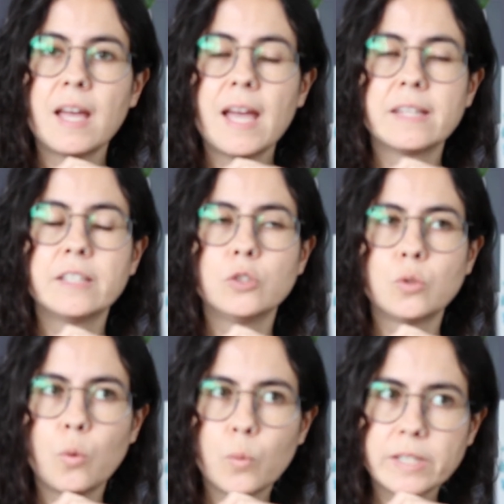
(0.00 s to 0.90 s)
and he
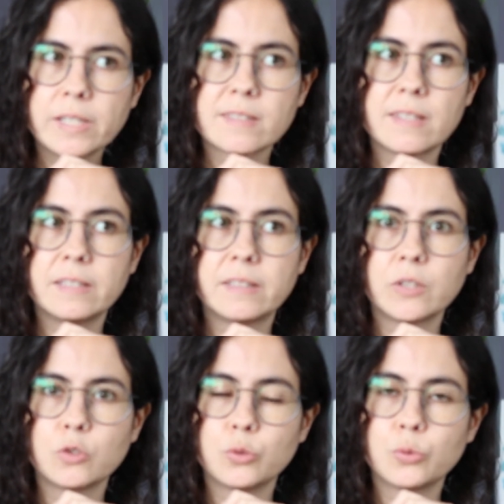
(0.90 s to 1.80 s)
know what it is that it
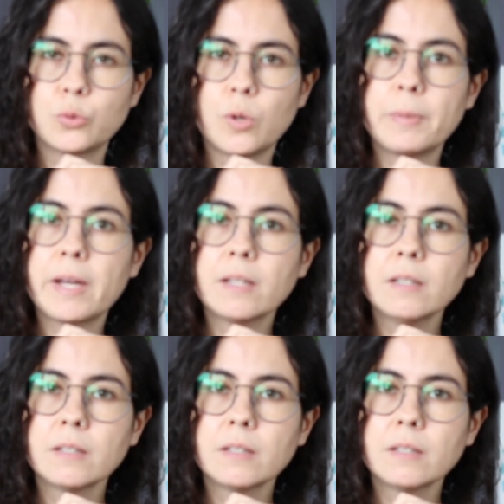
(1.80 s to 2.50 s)
can do to a man,